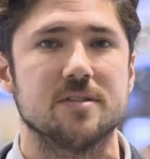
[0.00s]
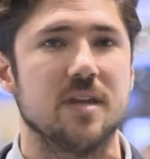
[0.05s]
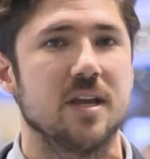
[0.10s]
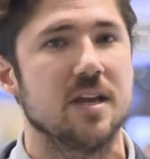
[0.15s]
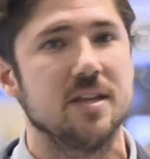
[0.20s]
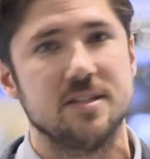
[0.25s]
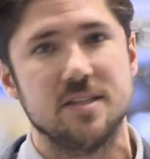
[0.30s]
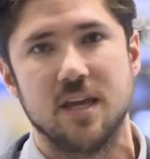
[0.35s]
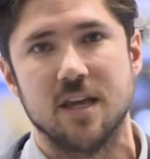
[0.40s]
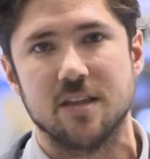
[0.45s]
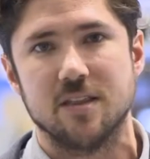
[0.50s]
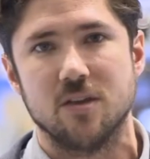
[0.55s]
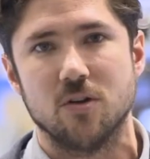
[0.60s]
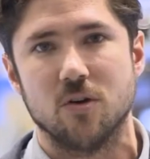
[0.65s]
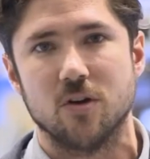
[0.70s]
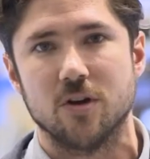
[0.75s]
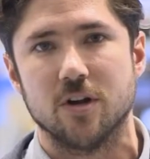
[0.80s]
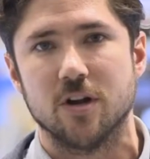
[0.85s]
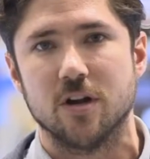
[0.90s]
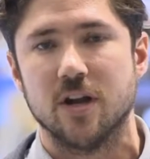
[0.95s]
They can take the
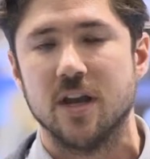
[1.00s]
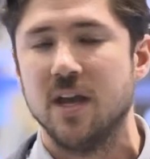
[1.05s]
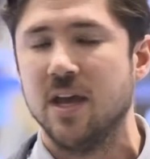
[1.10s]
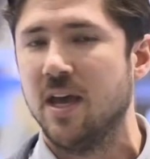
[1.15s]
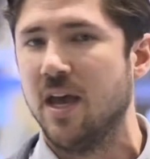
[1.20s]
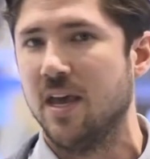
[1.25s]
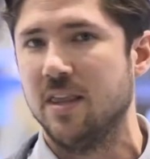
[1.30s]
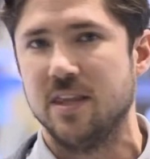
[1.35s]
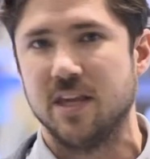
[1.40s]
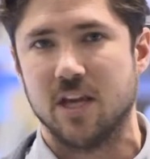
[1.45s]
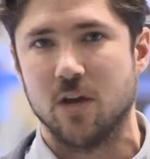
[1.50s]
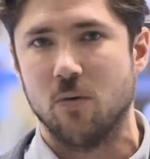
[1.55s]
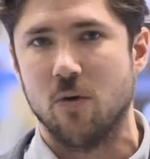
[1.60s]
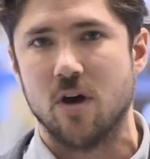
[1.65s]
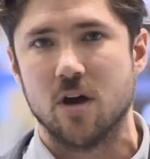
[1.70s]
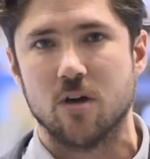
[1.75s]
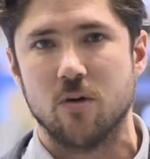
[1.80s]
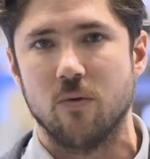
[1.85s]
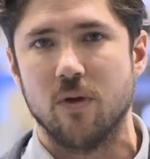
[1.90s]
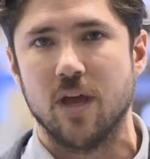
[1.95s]
order and they can
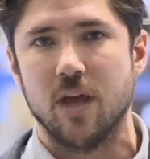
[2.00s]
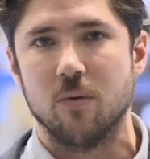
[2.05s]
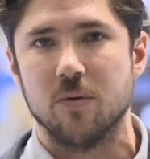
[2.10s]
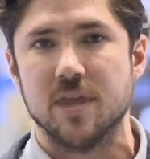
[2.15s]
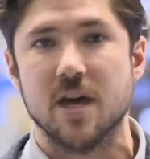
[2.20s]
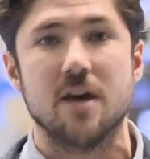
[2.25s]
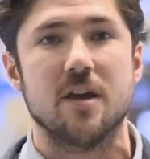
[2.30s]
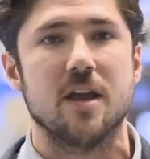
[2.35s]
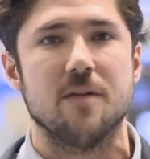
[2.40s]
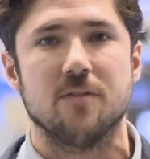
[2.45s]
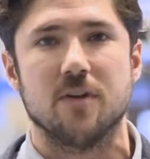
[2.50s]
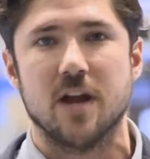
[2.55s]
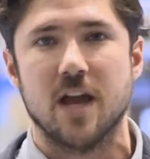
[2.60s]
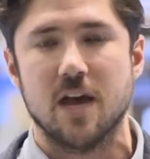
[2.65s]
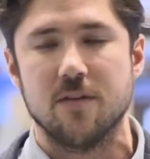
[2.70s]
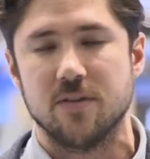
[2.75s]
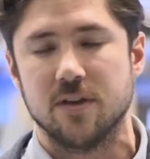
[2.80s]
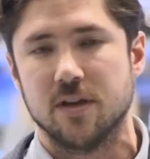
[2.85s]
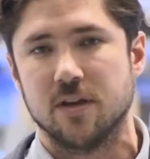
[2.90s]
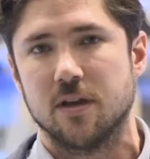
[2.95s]
walk away without ever
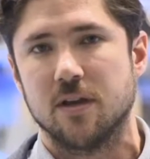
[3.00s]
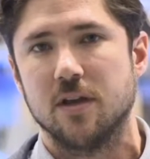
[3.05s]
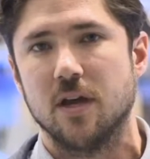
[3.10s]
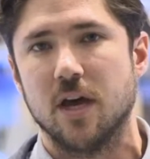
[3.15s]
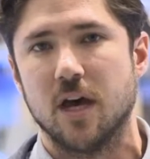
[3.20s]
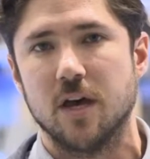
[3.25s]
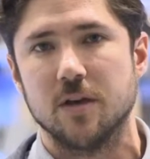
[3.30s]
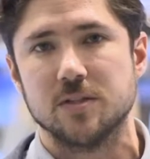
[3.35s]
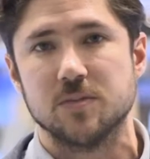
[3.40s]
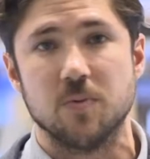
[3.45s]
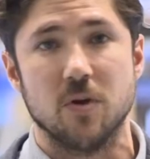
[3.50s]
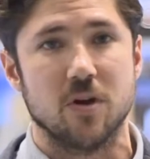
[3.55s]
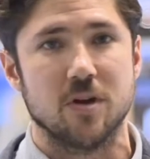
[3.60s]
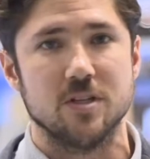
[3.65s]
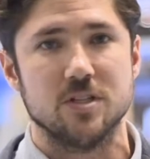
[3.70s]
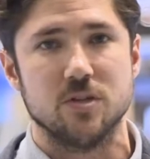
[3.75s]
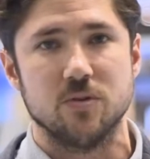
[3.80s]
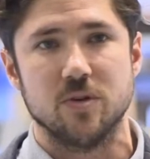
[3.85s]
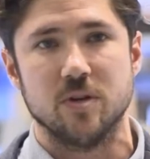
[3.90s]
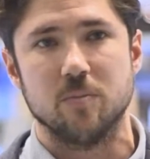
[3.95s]
having spoken
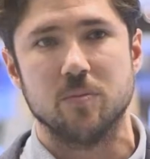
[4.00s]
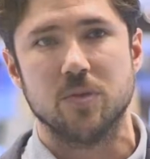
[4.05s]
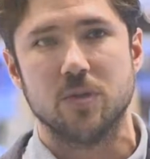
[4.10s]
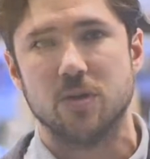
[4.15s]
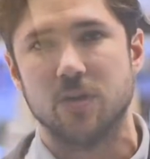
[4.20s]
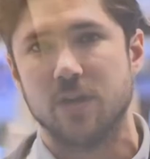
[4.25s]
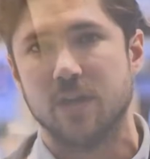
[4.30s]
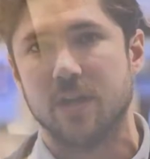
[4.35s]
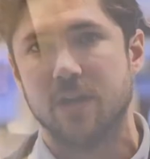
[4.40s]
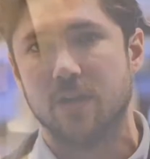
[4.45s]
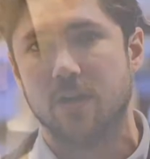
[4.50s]
to an employee at